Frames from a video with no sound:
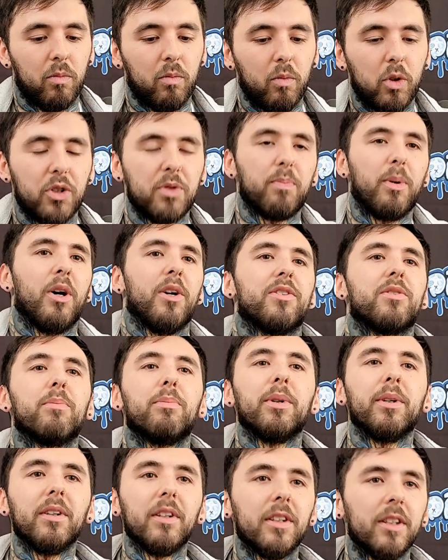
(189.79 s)

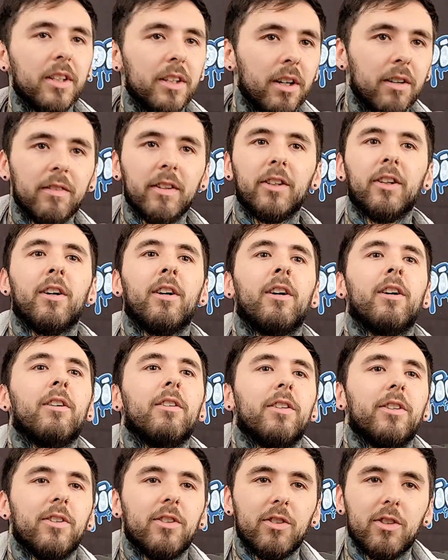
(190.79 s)
responsibility of it
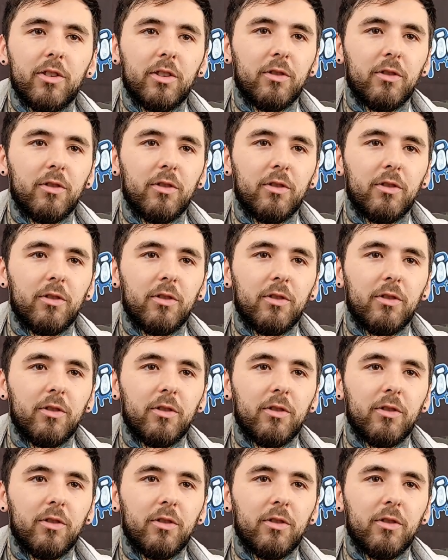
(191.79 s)
all and